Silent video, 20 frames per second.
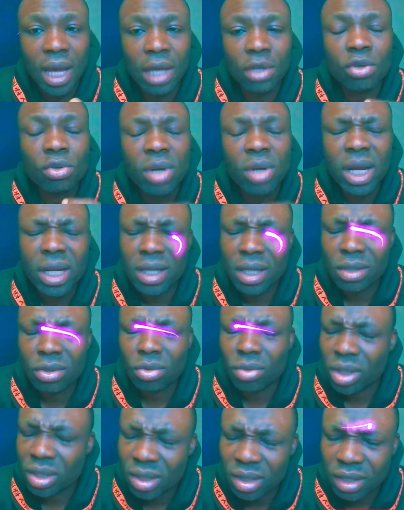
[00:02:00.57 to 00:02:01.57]
Are you ready
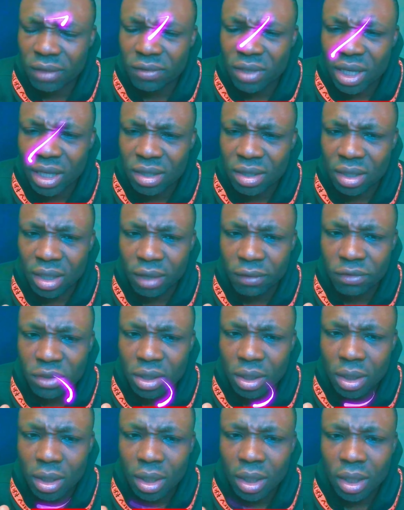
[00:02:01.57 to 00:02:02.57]
to receive this
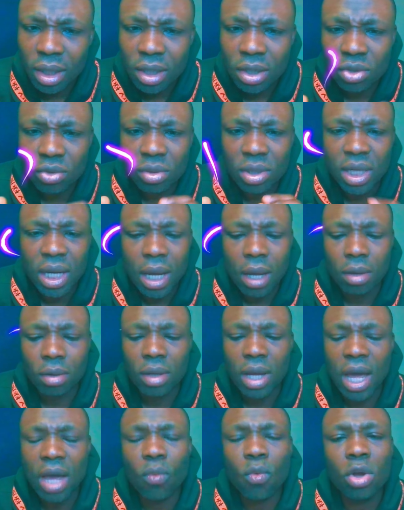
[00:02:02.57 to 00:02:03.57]
gift? So
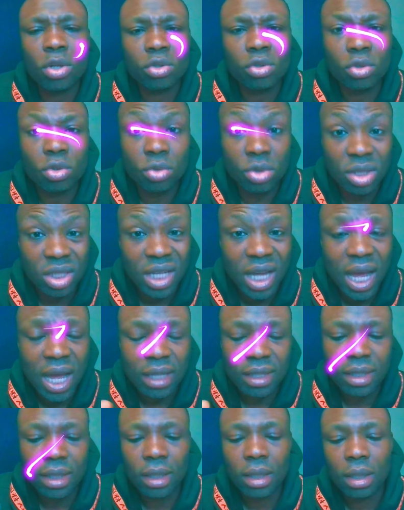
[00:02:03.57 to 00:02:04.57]
now I want you to
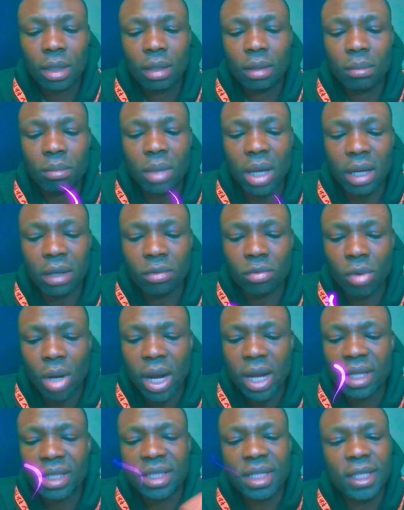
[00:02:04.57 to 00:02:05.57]
start by
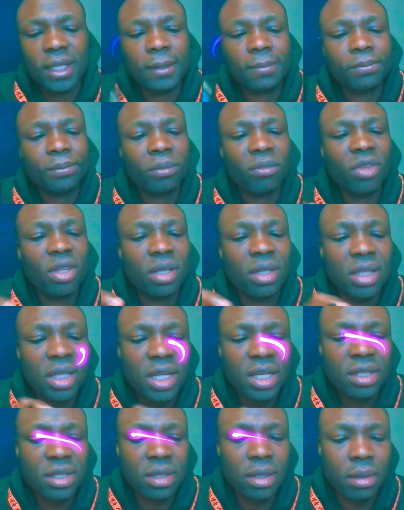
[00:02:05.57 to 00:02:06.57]
writing
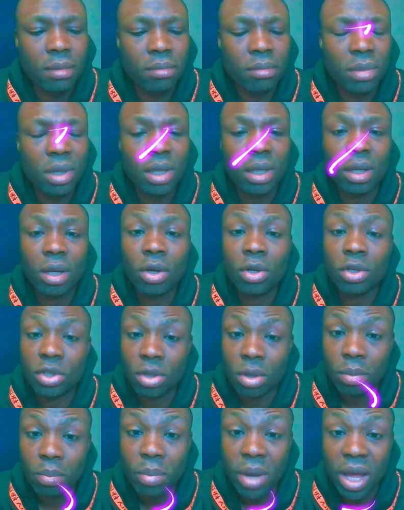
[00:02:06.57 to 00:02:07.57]
this number on
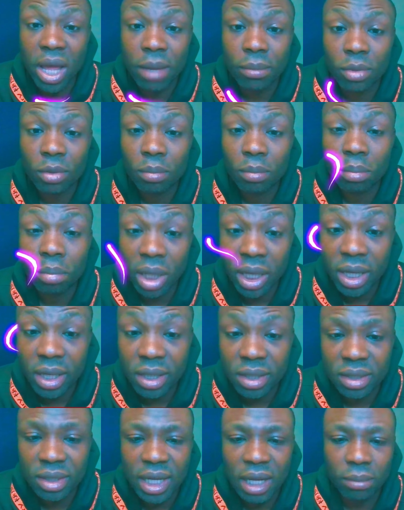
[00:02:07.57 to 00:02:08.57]
your palm.
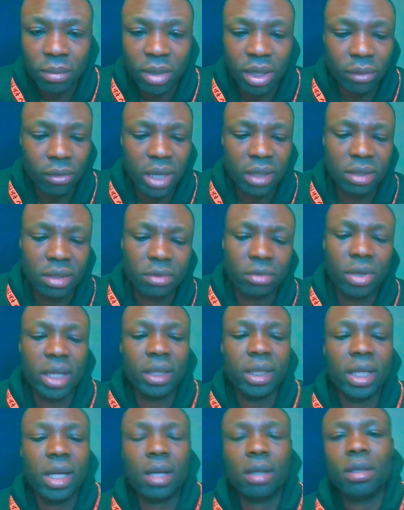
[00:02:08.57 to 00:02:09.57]
Please start by writing
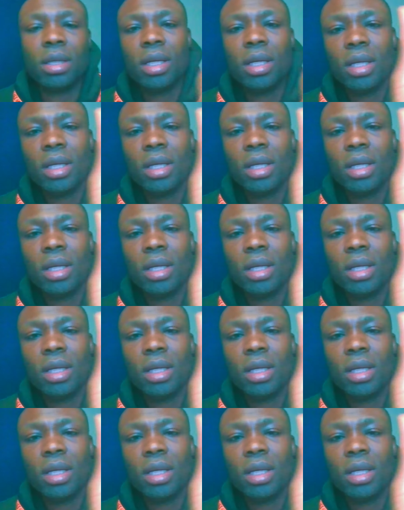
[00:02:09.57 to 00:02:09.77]
right now.